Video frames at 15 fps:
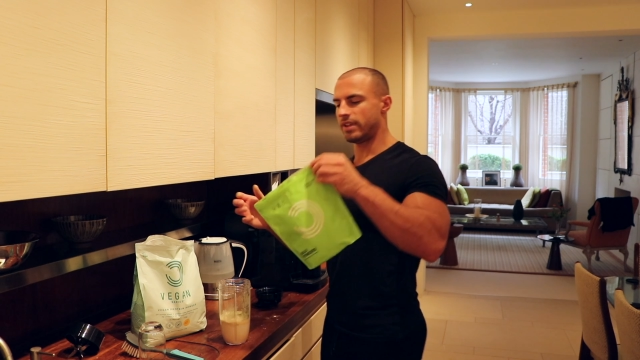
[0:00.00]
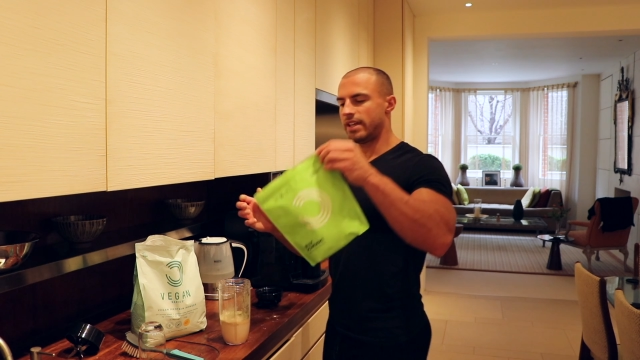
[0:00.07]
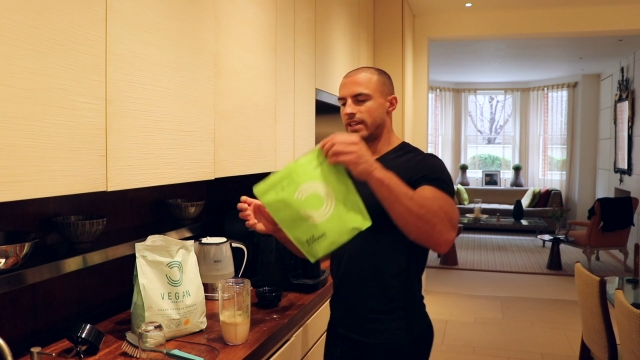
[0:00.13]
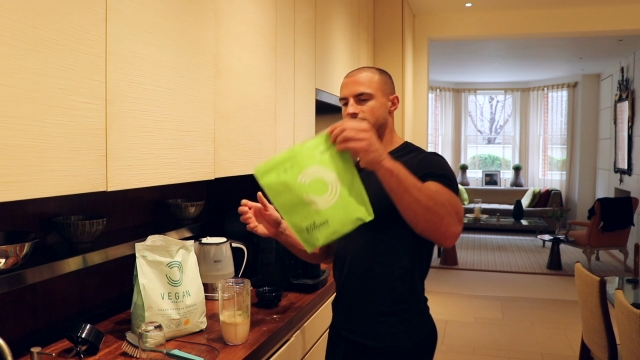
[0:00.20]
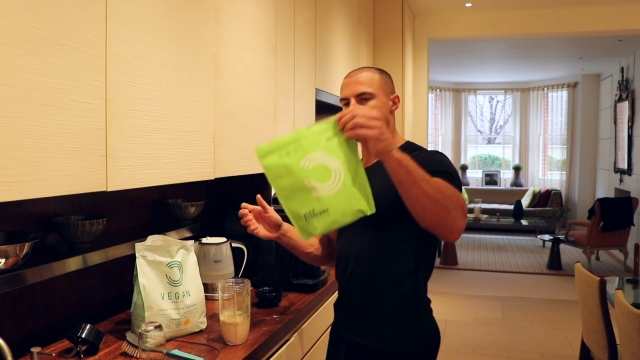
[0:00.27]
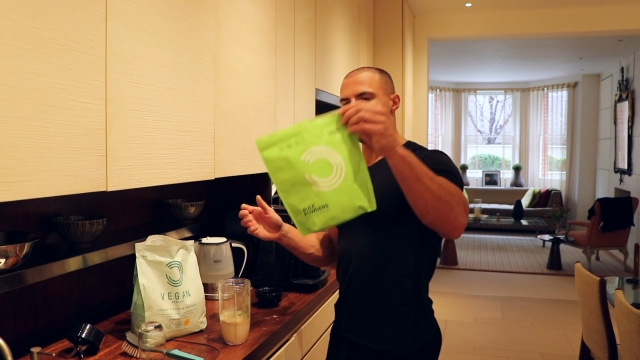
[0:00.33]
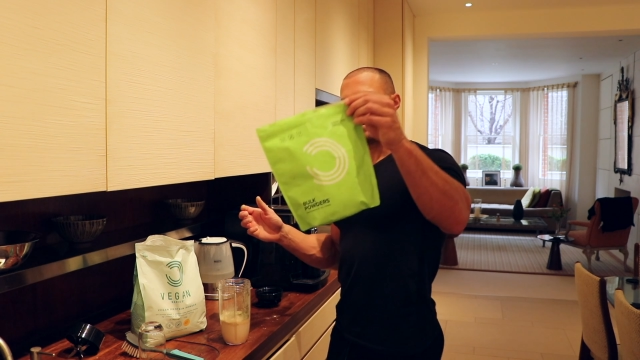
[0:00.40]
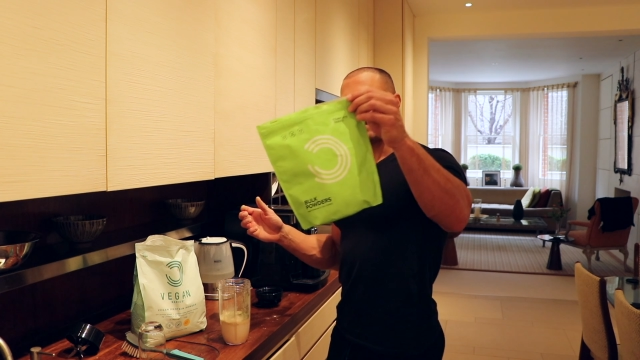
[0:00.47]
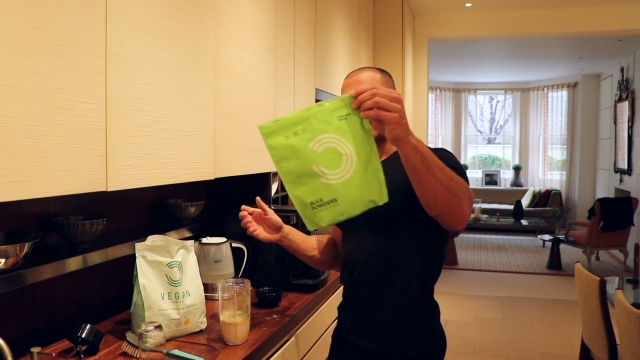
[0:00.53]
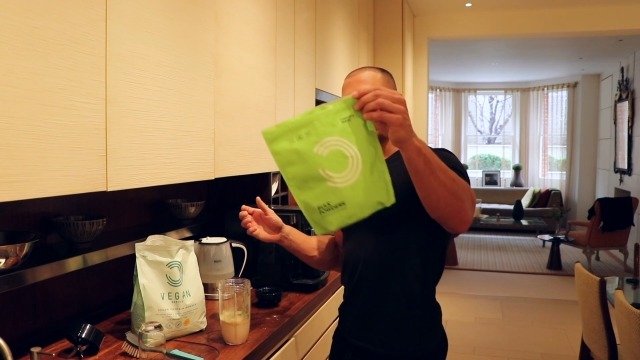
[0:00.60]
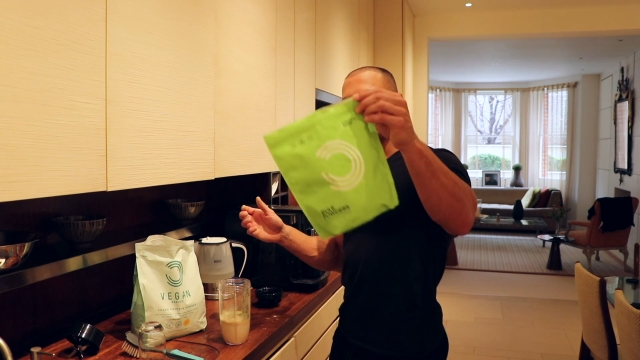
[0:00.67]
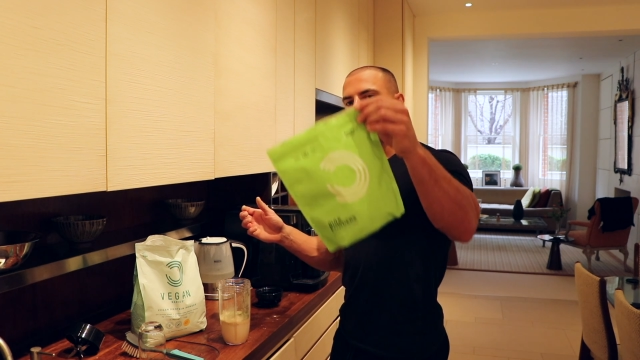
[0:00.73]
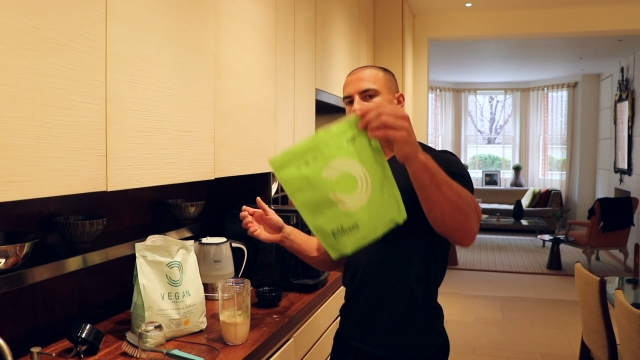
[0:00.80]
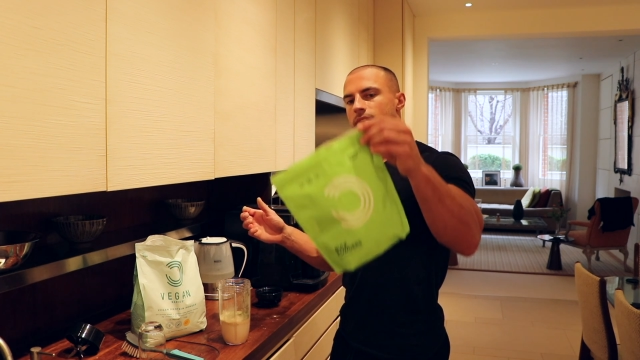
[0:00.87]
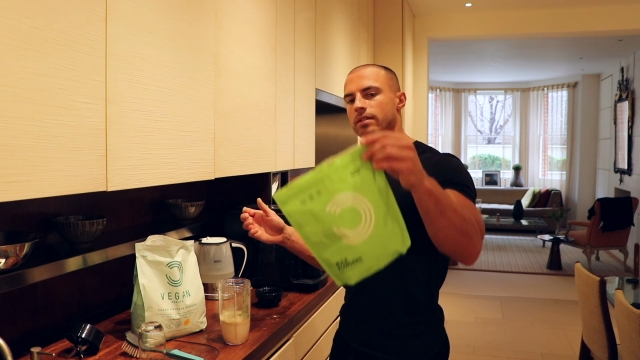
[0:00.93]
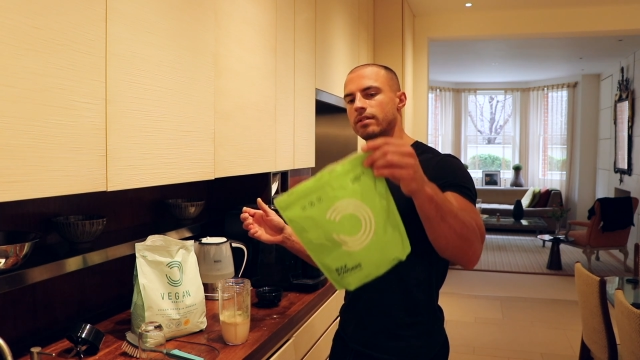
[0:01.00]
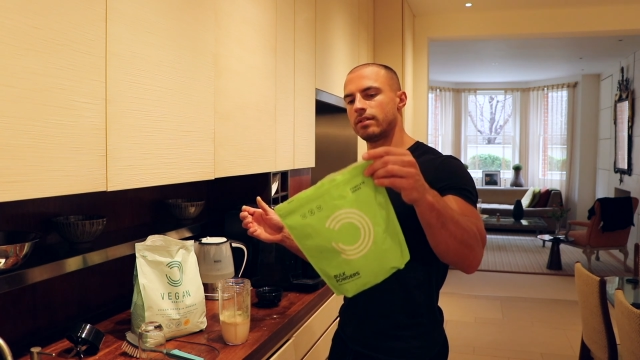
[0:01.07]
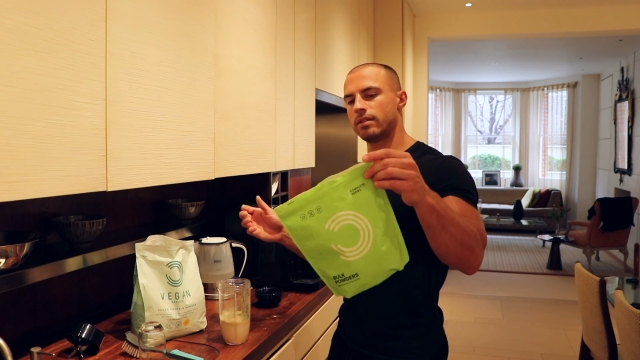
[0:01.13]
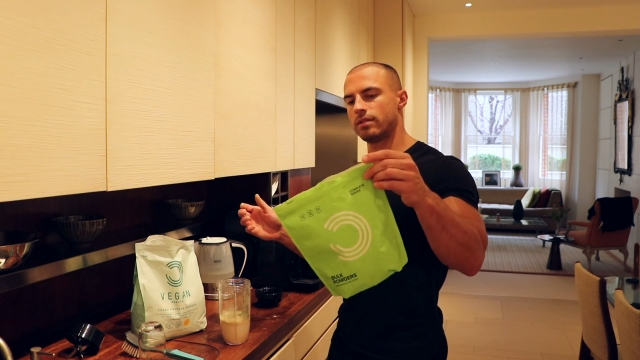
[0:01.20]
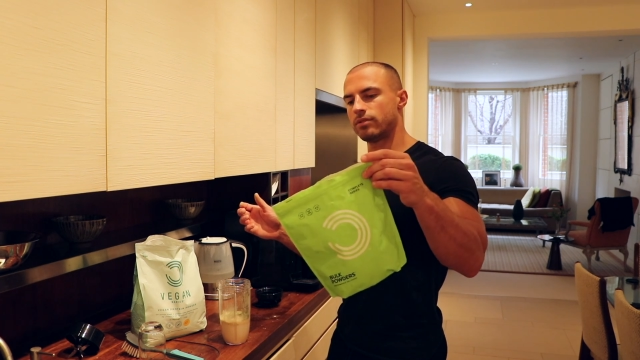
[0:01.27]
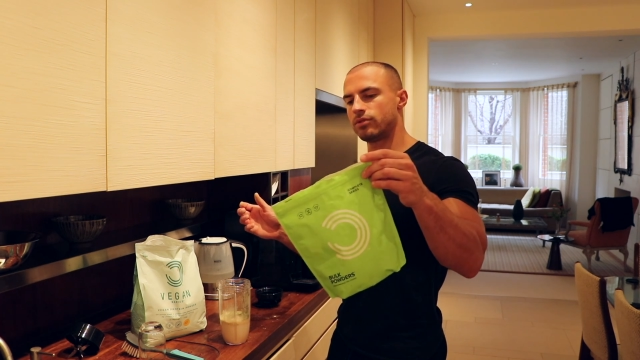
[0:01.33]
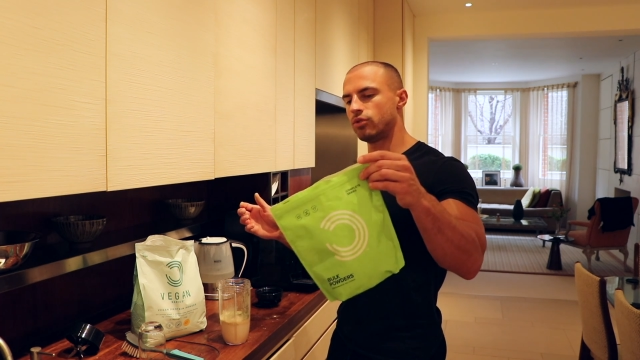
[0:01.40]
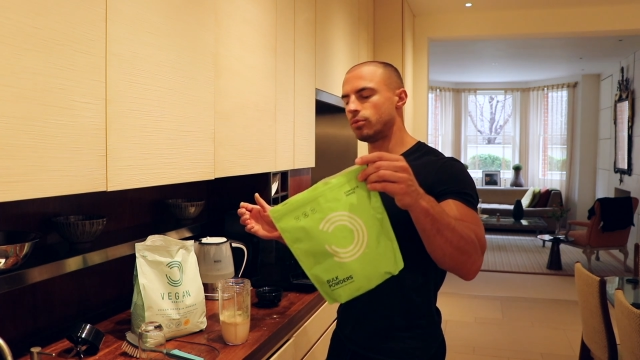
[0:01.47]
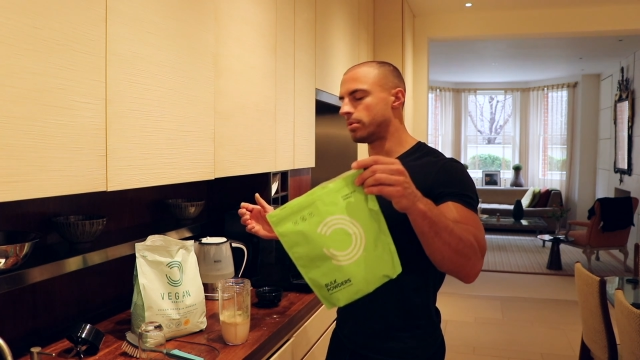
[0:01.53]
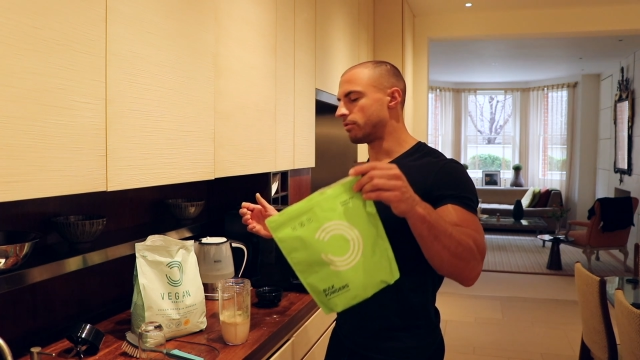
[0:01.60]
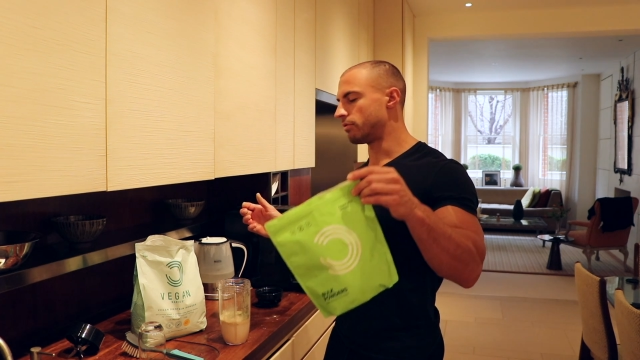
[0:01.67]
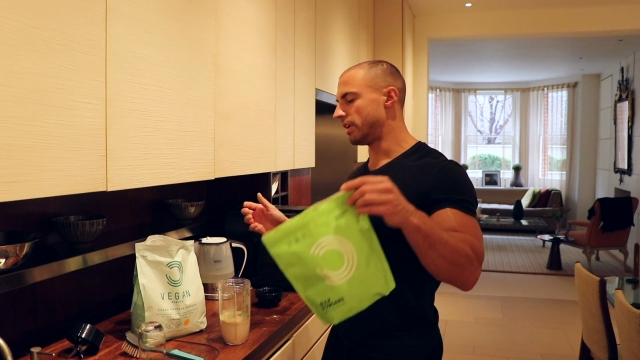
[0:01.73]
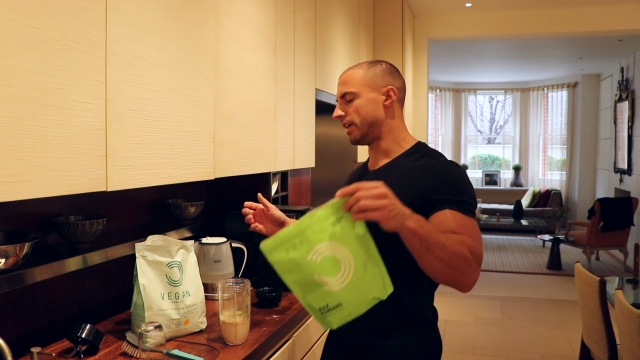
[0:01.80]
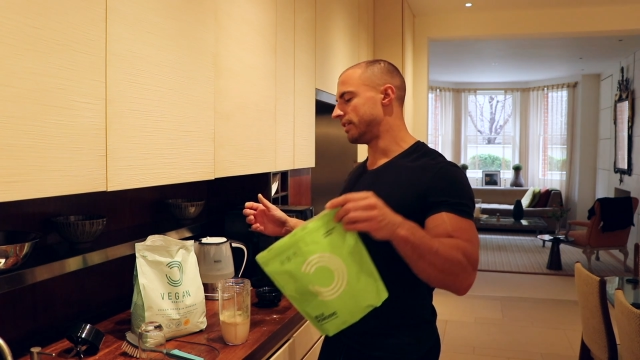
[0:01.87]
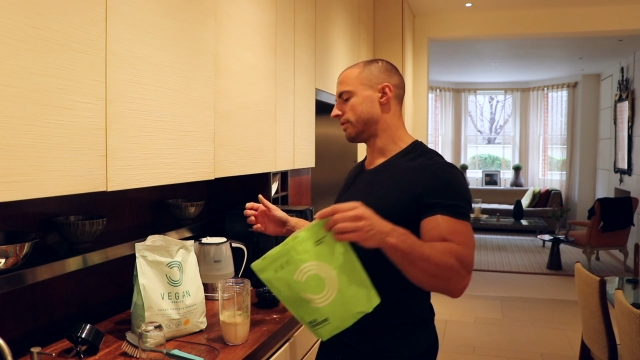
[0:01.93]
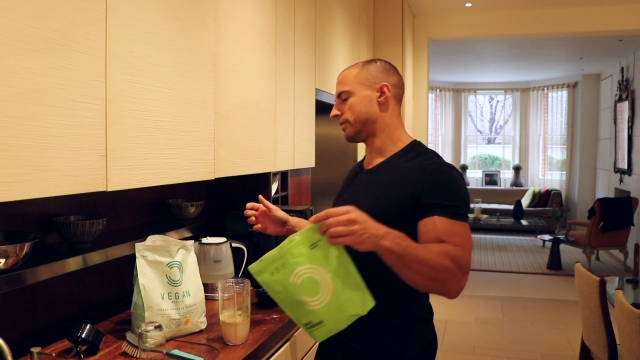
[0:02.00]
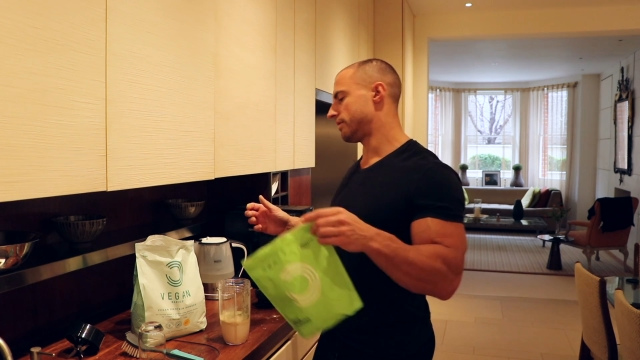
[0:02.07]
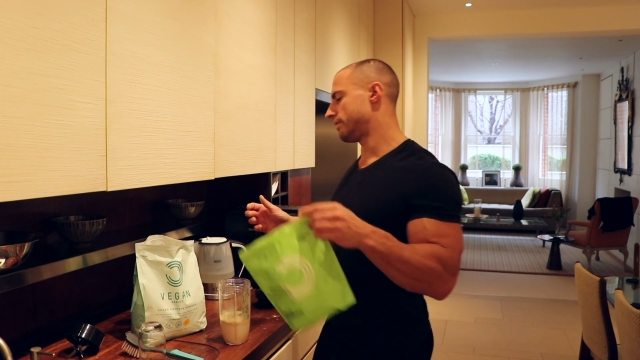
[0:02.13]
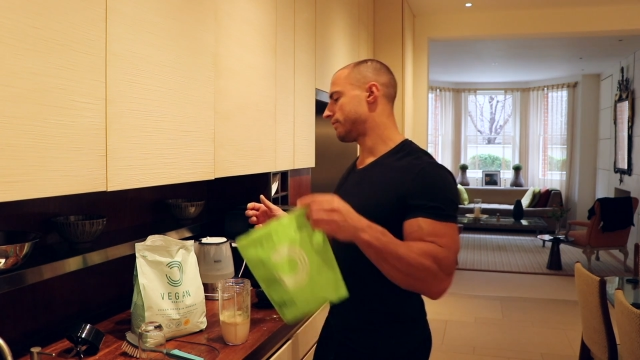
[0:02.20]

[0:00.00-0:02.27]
these super greens.